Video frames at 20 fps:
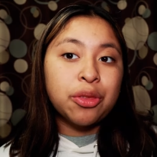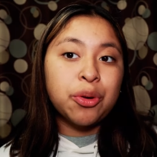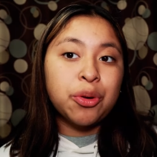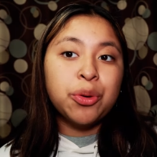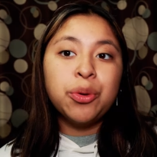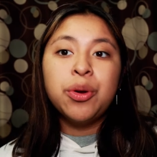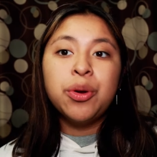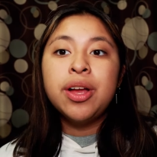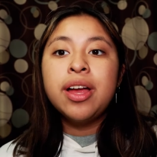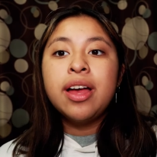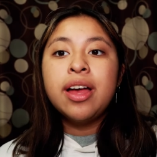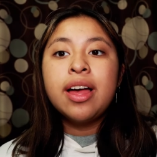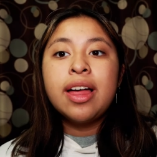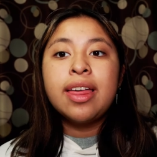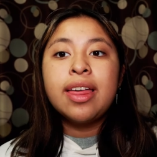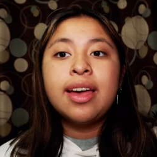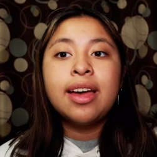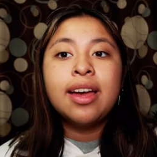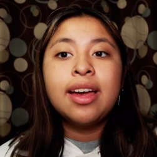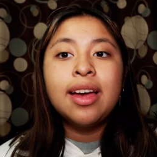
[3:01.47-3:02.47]
her through
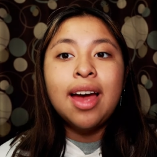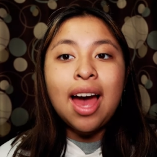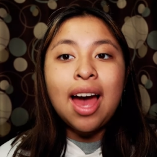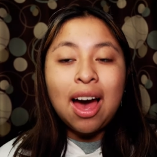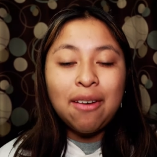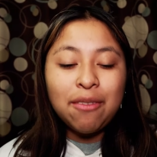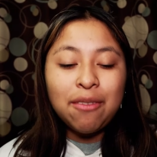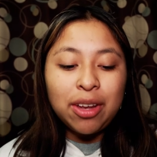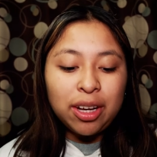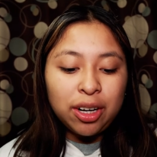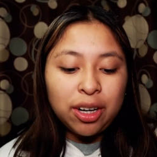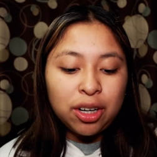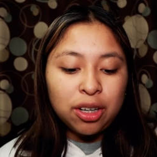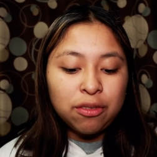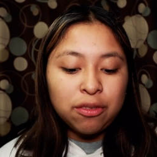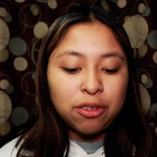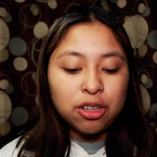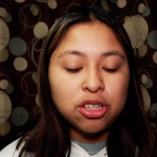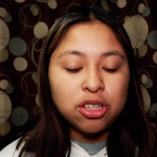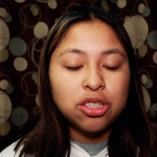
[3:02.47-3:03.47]
having
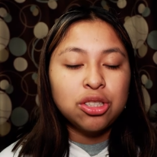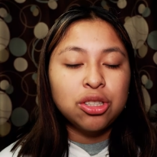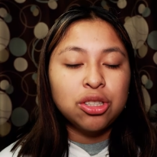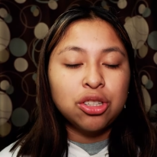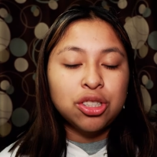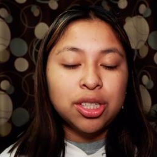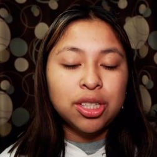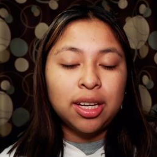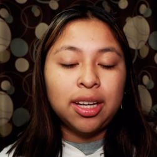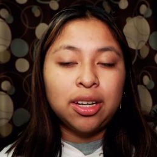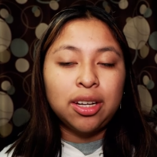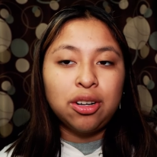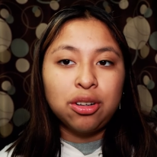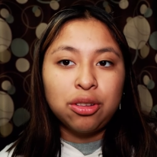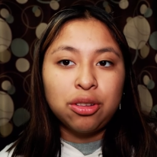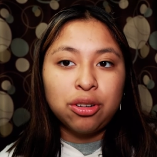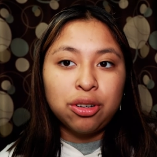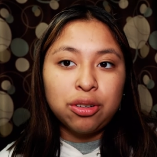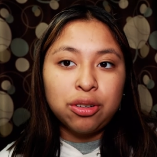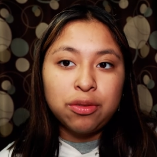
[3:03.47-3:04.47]
her first or second
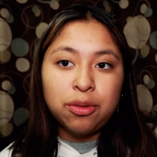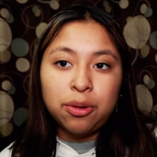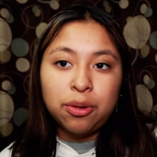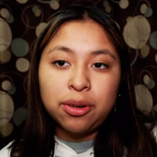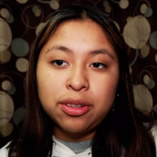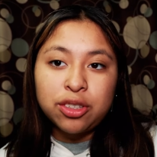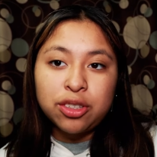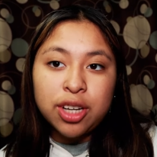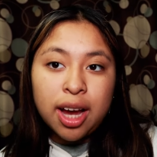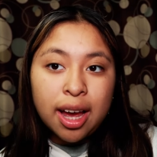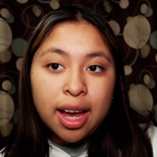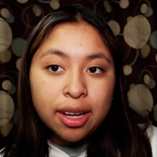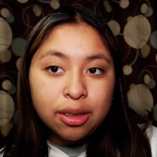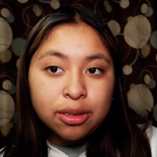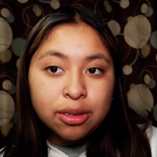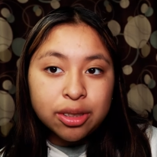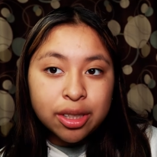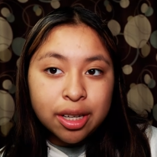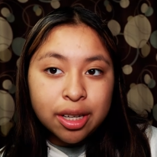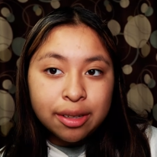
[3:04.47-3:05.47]
or third or fourth
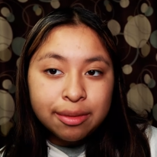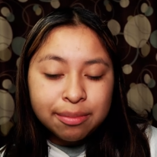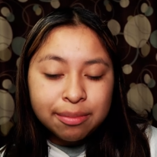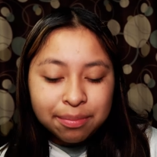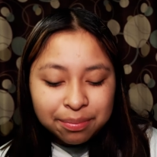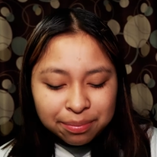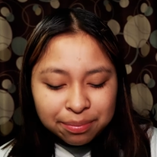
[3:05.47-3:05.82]
child, you know?